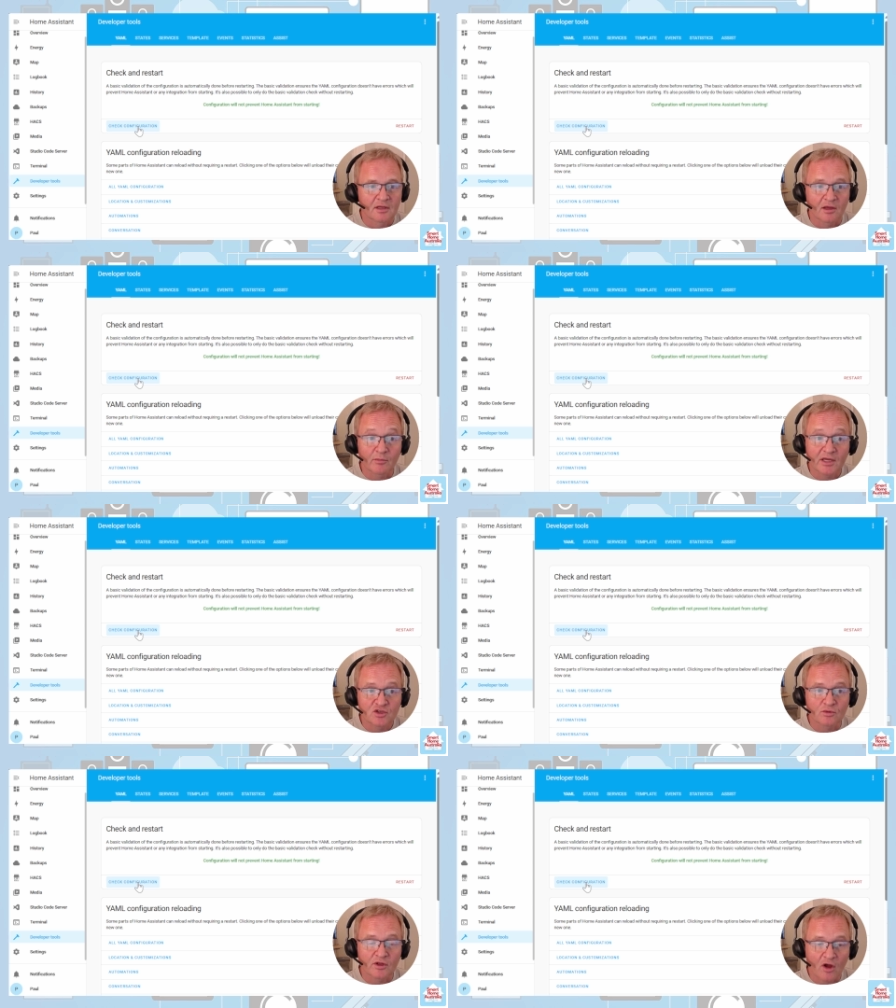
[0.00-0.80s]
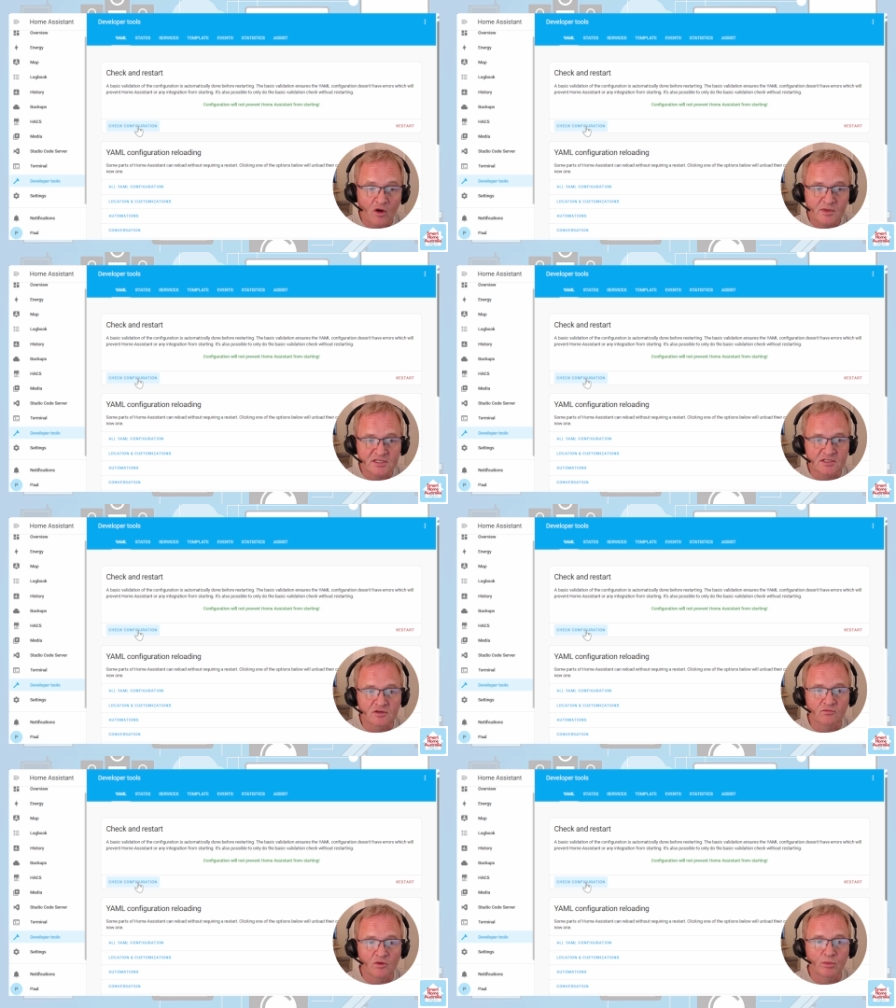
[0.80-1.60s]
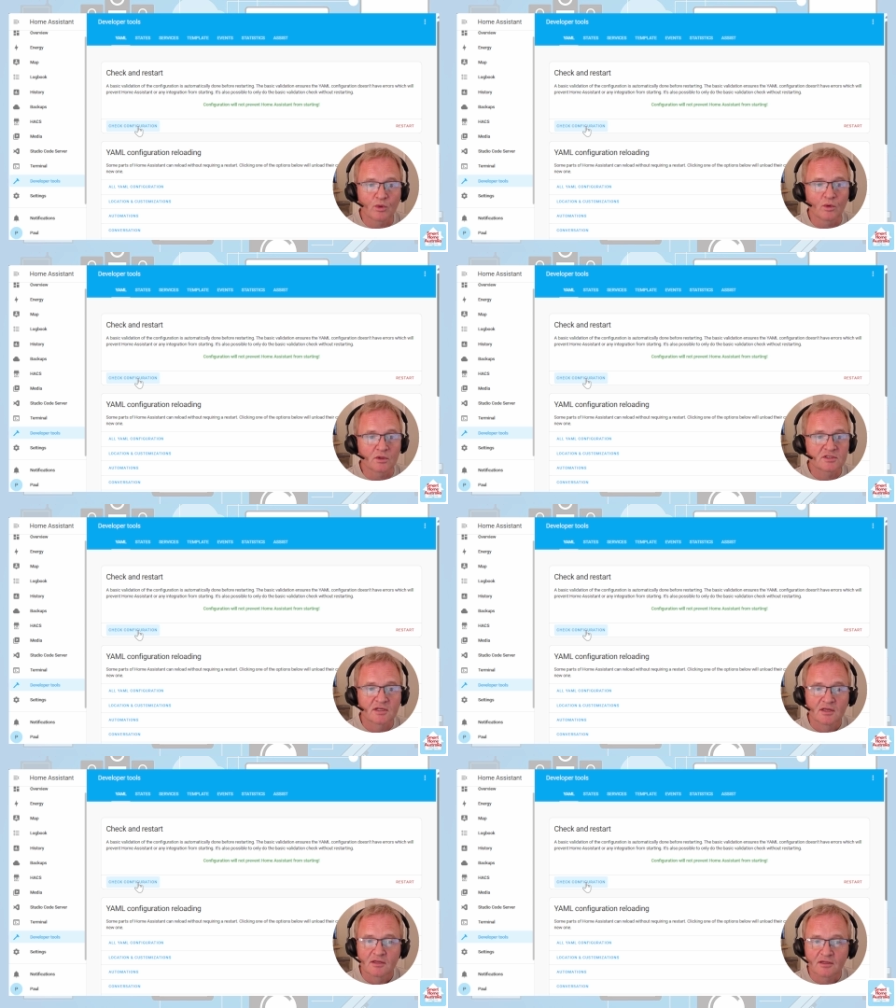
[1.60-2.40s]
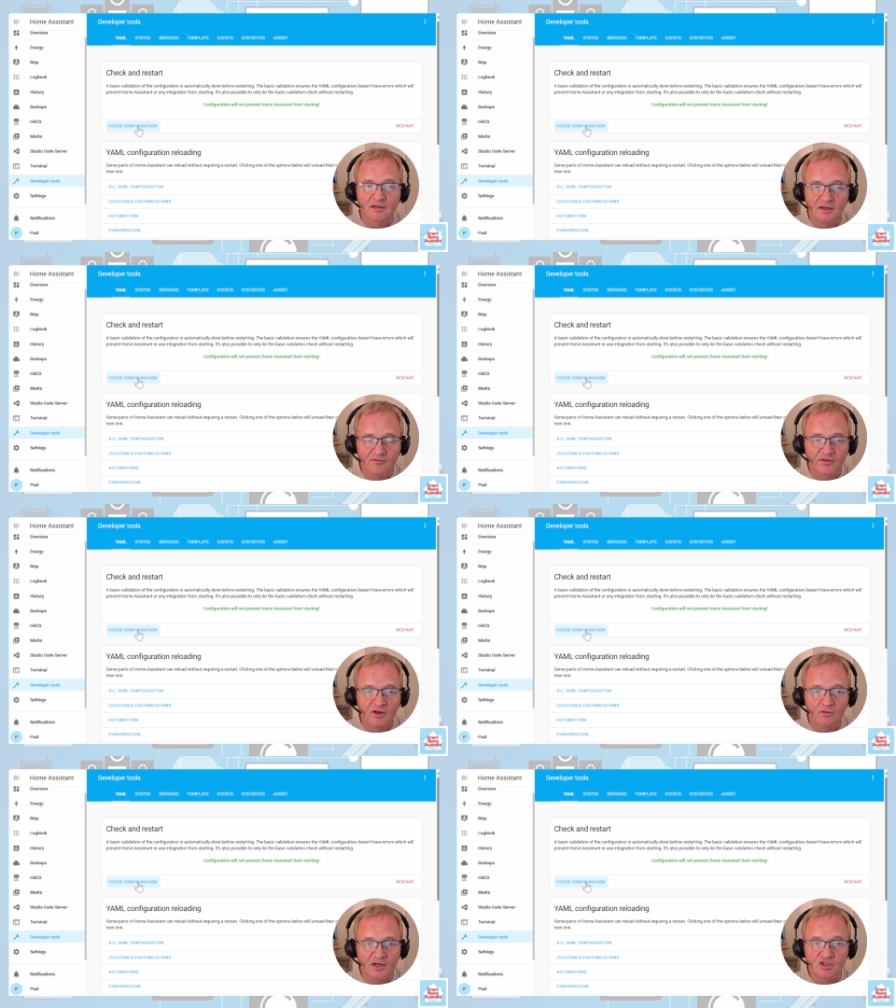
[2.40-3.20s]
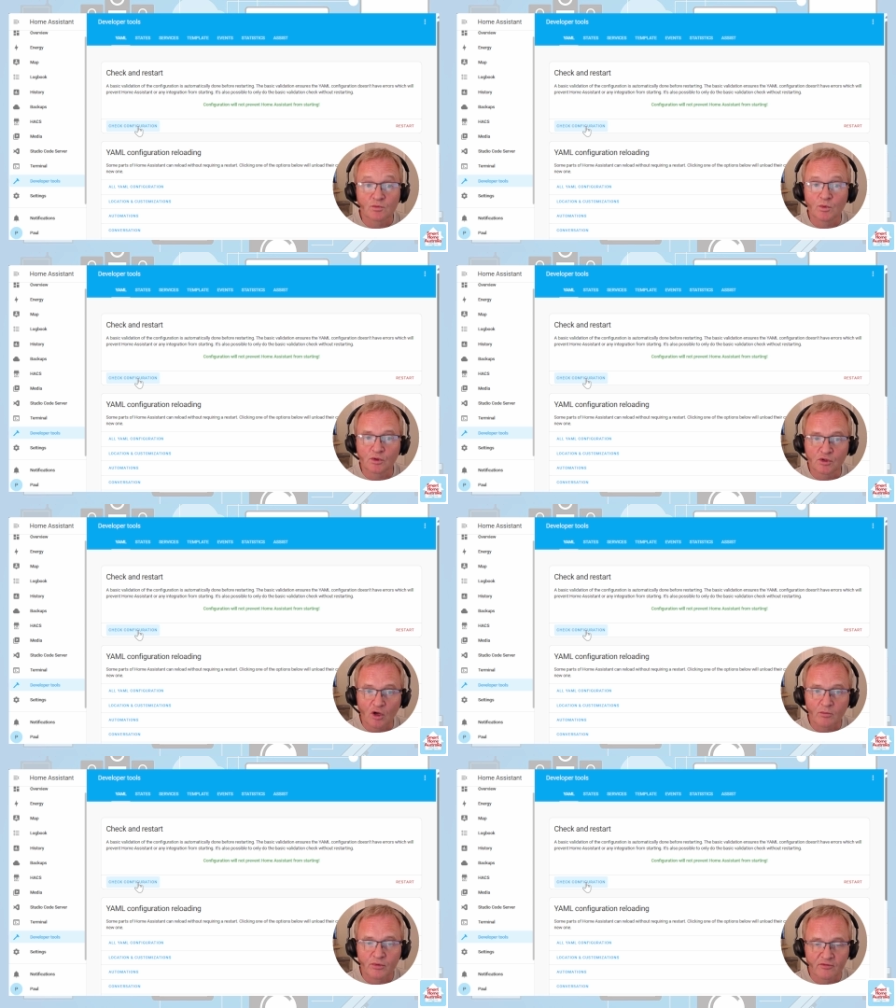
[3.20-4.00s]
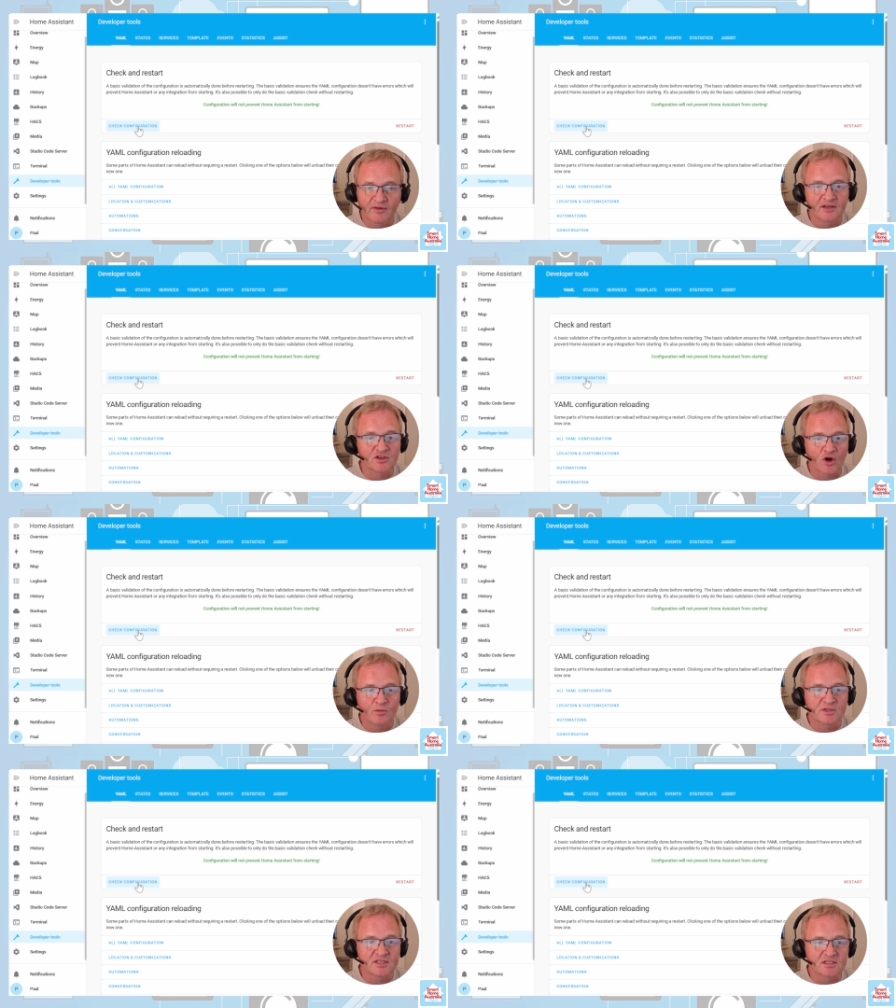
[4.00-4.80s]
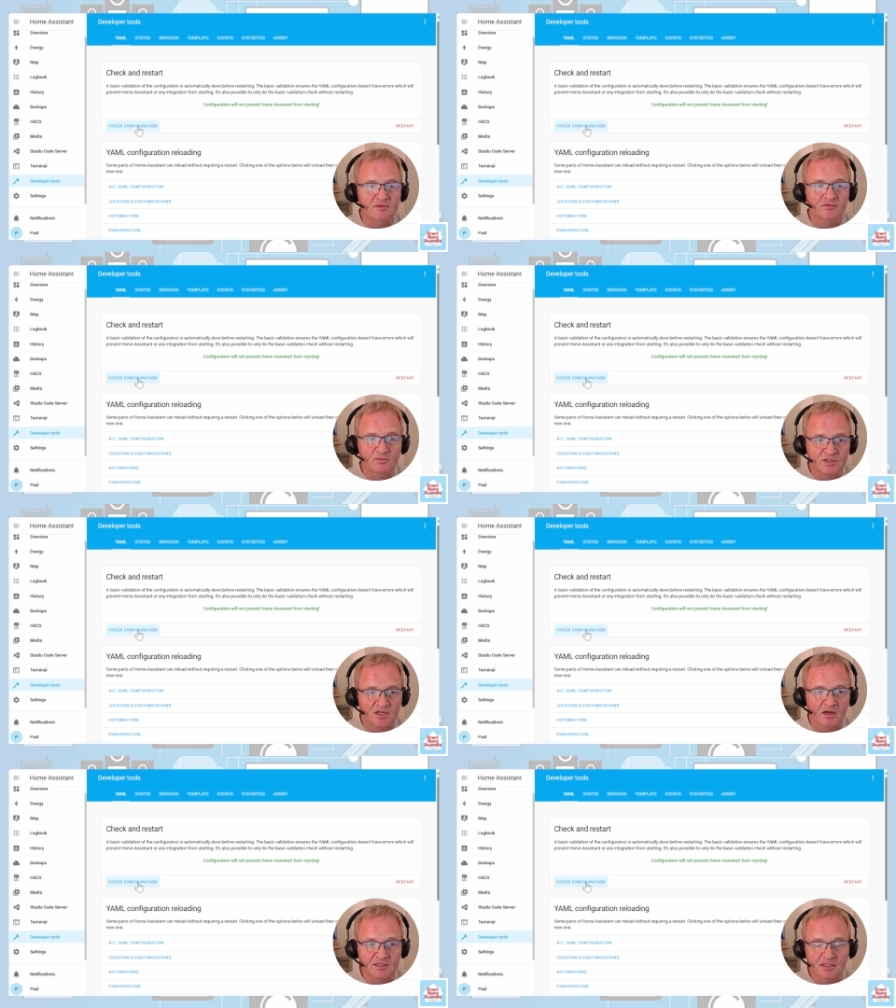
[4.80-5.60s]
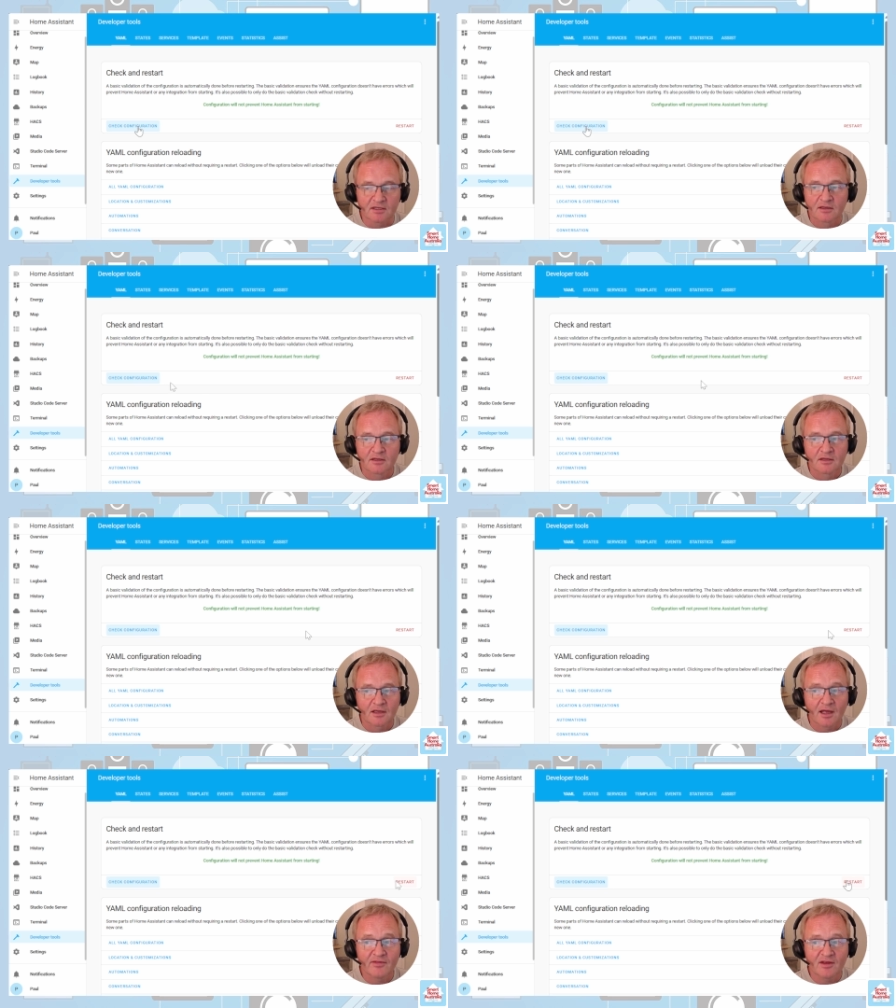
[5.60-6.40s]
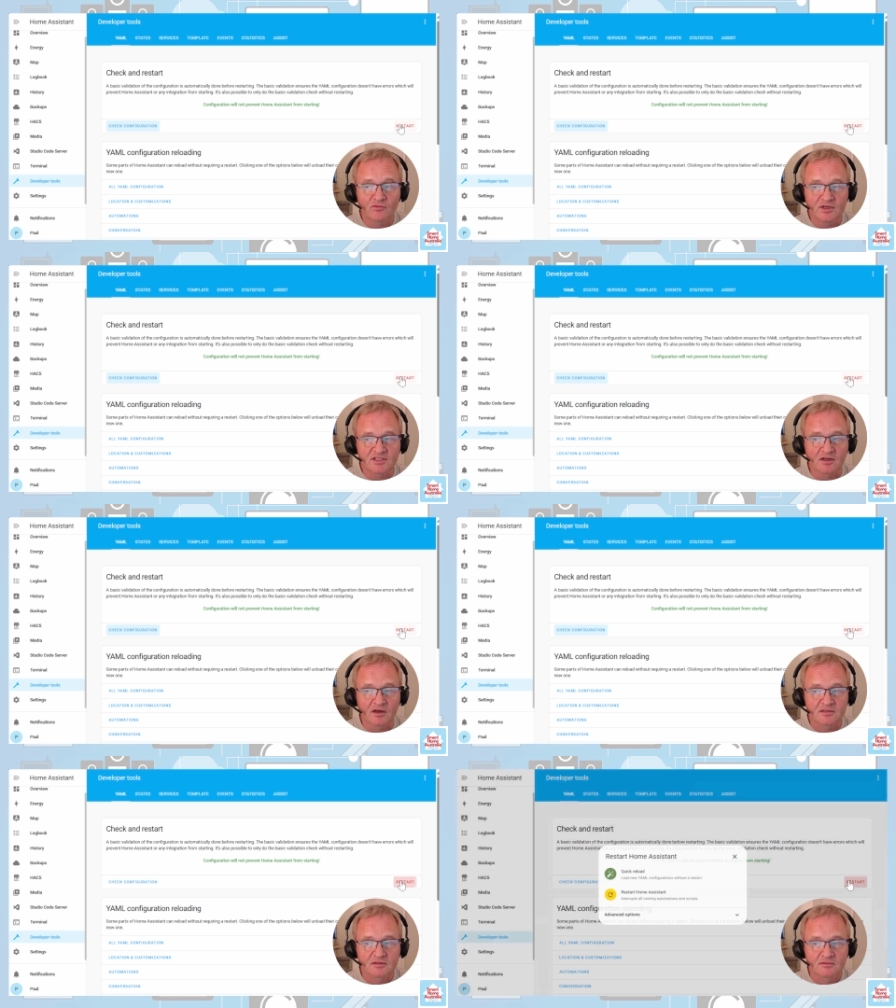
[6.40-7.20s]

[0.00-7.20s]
and make sure that Home Assistant reports that the configuration will not prevent Home Assistant from starting and then restart.